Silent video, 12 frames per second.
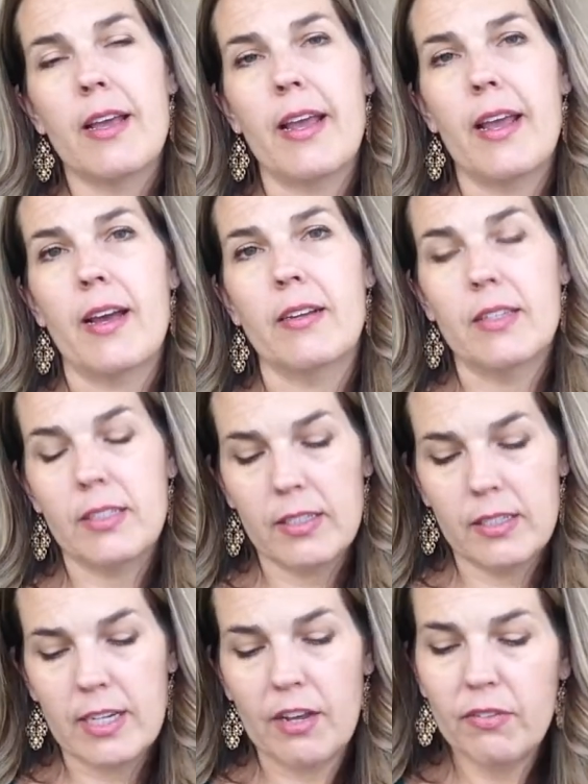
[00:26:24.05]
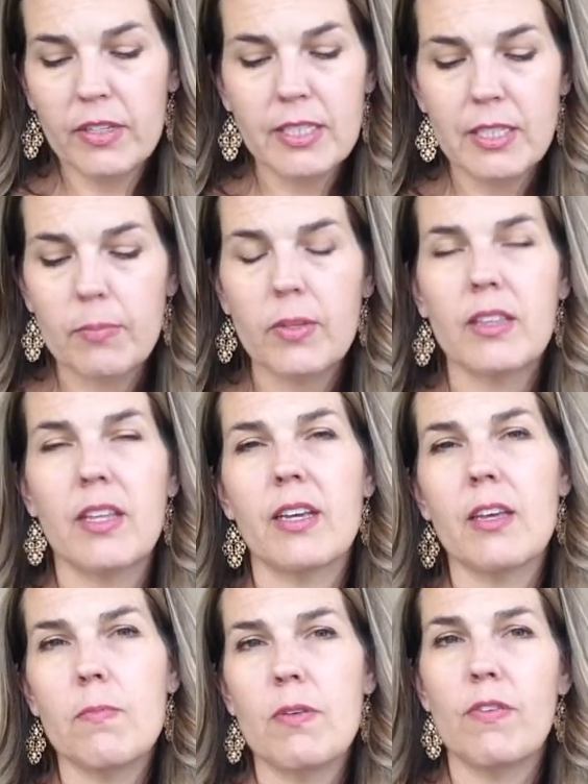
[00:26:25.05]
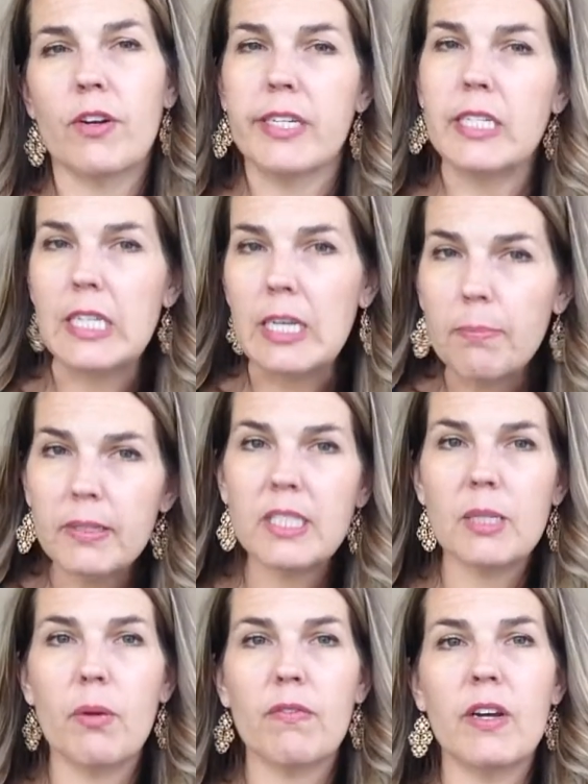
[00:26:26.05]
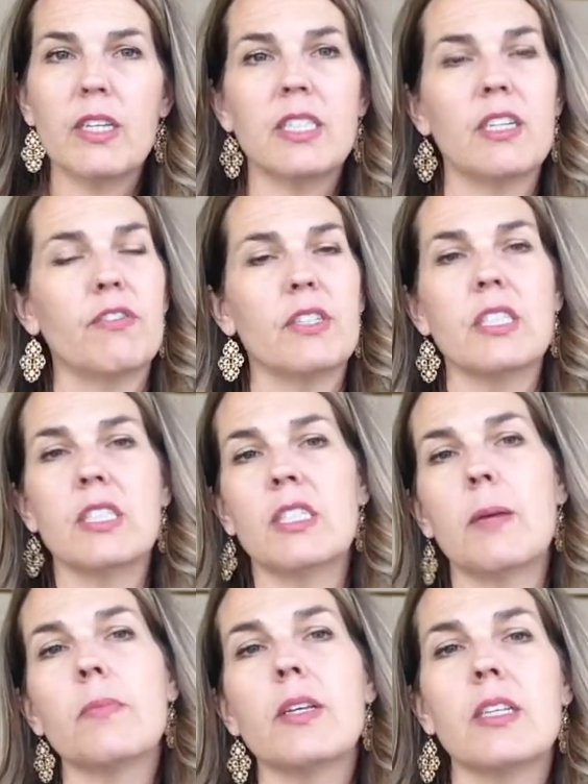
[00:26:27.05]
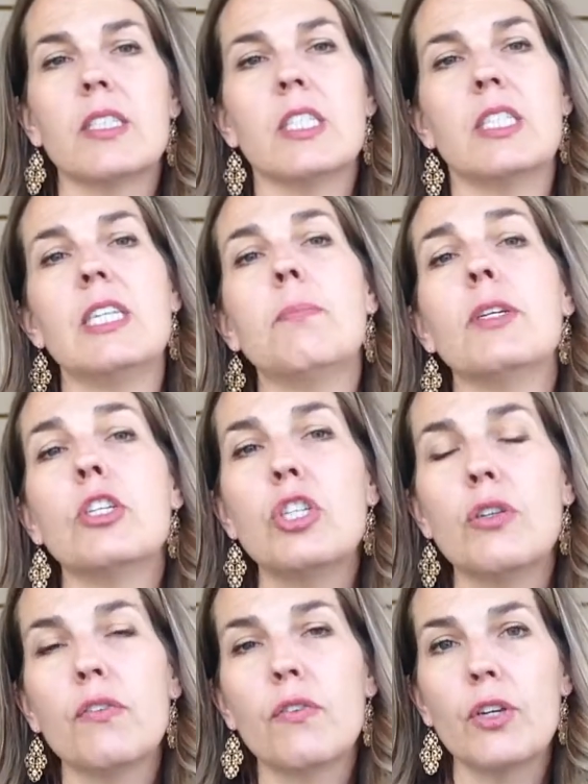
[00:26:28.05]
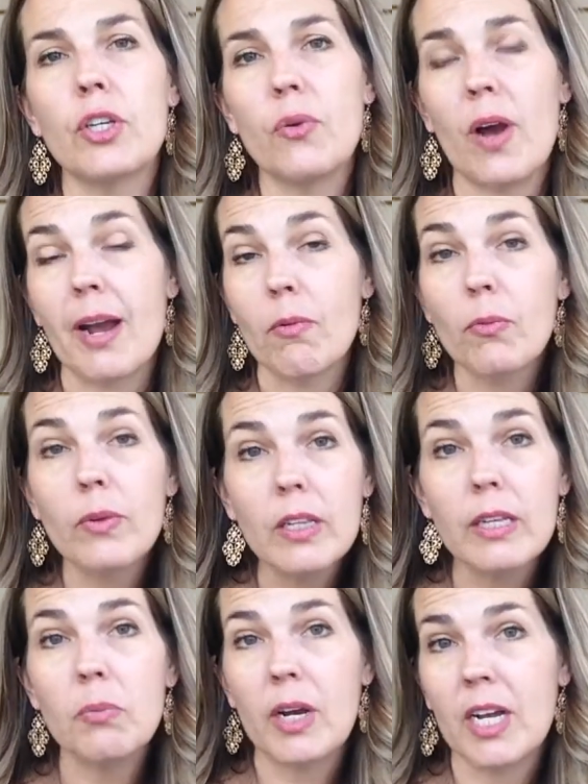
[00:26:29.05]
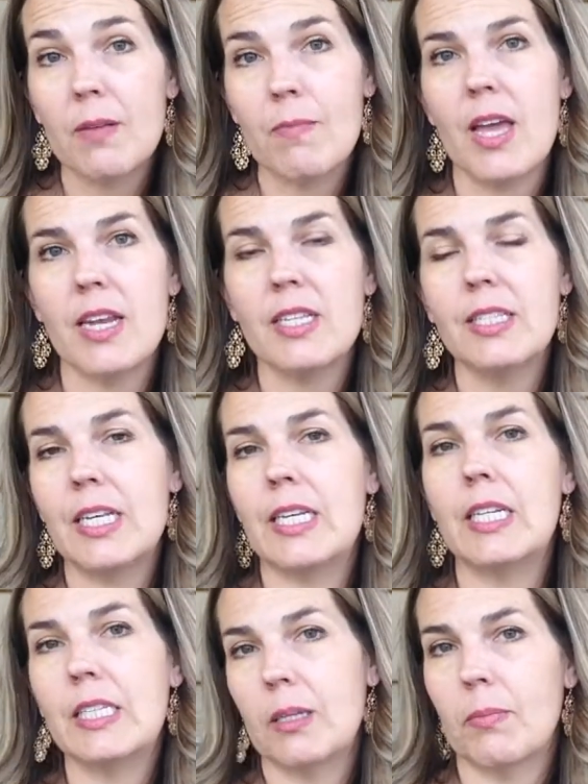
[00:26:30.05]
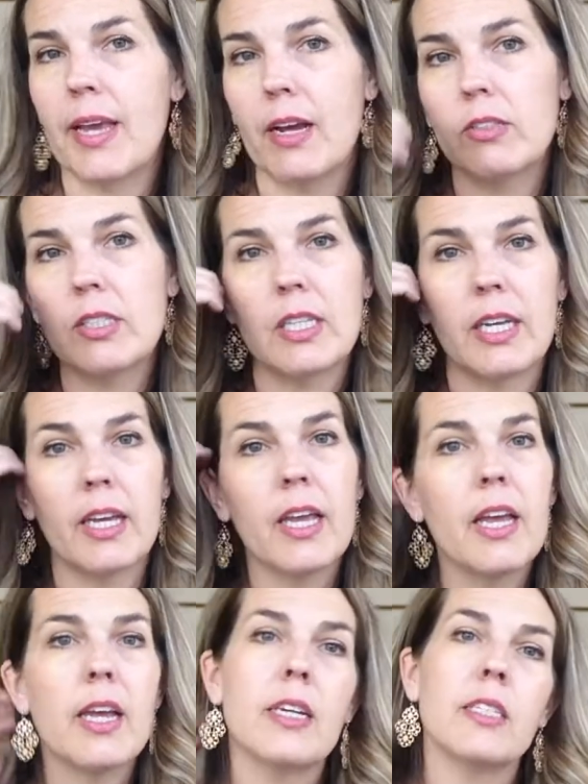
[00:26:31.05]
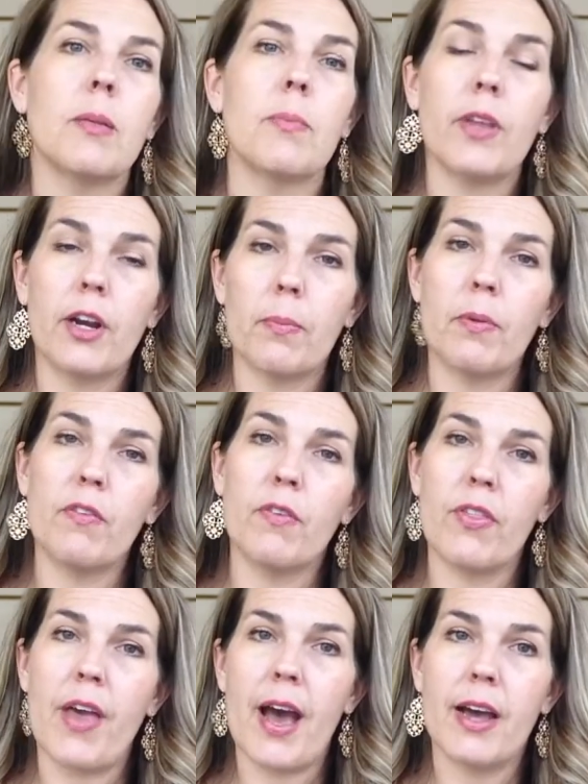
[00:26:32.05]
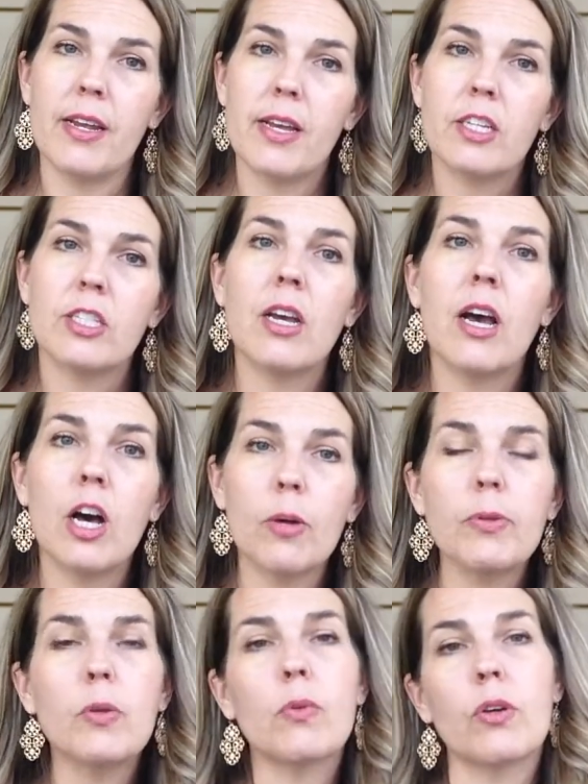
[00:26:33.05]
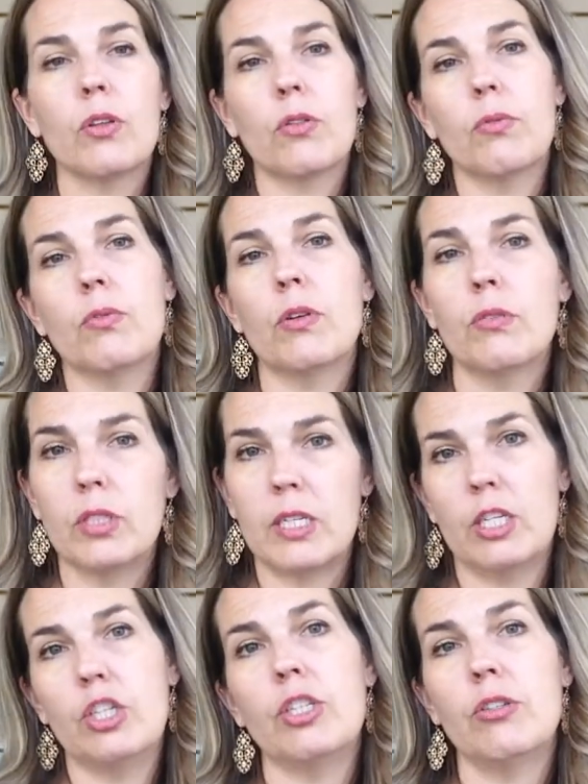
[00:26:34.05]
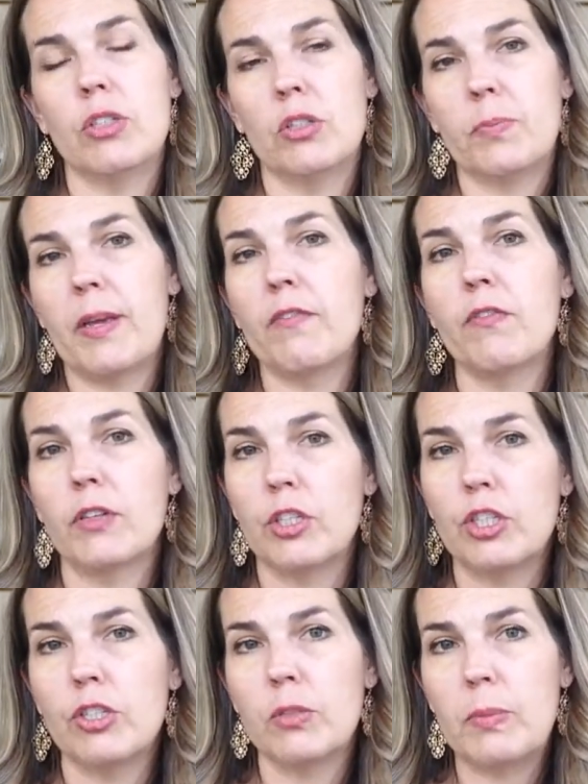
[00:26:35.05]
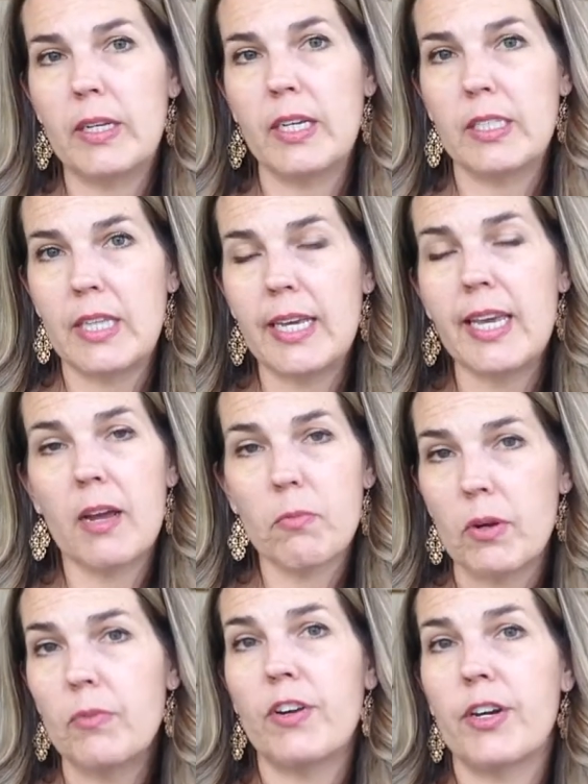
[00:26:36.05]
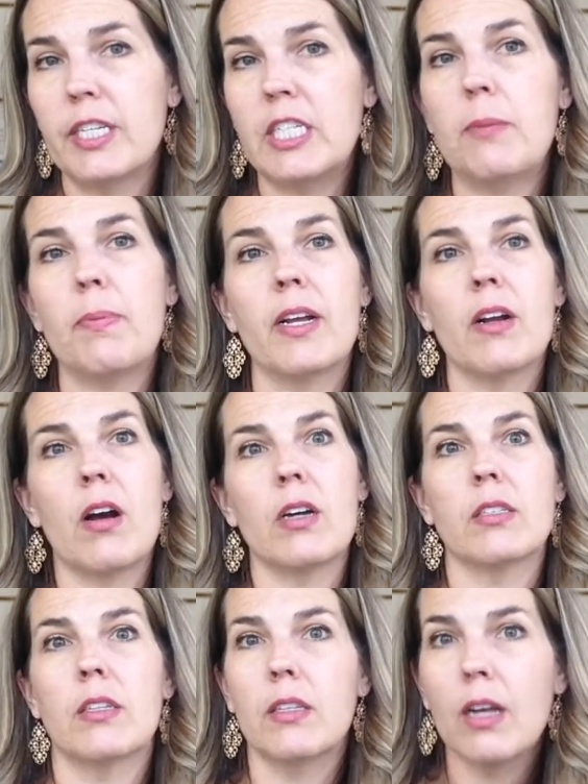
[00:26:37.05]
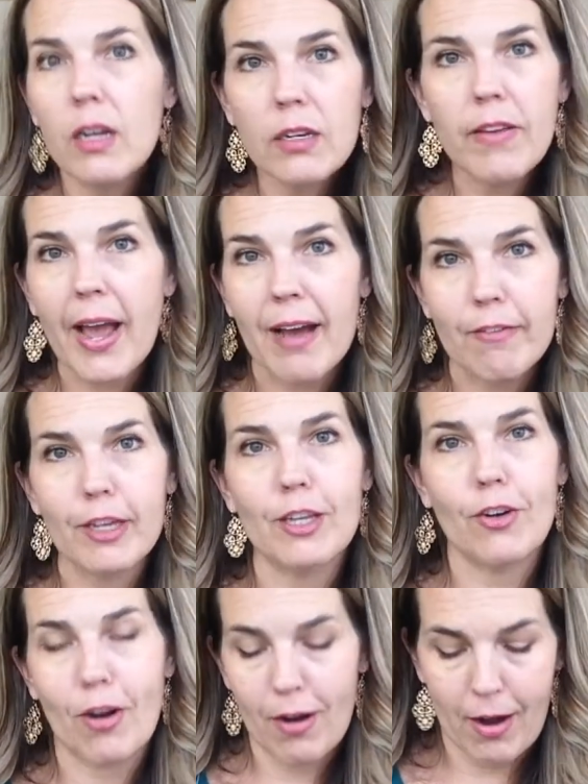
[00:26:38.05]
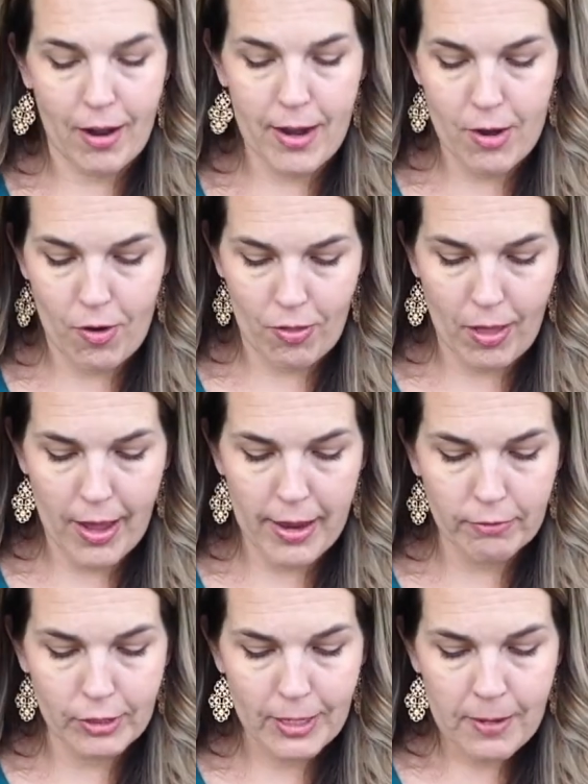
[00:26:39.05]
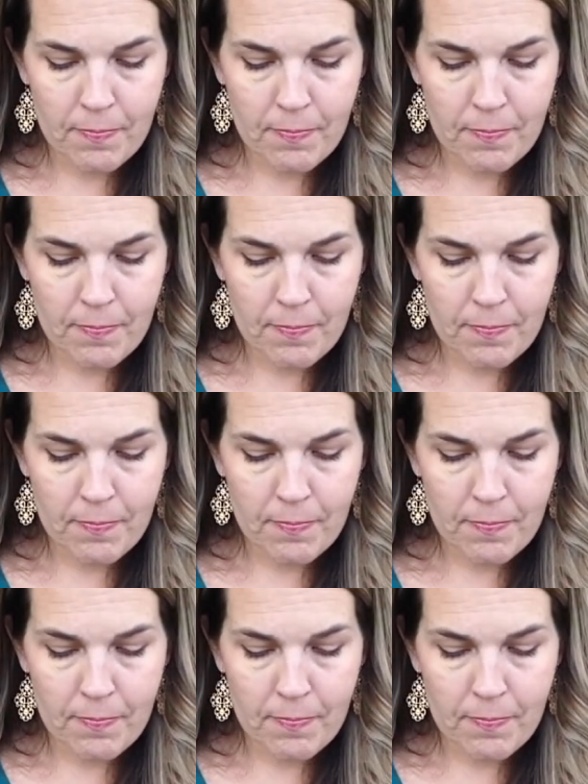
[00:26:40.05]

And this is definitely something that can be very deep in some of us. And if it's something that's a deep issue for you, I really recommend seeking some counseling, some therapy for that, to help you work through those issues, those painful issues, because they can run very deep and cause a lot of havoc in our lives.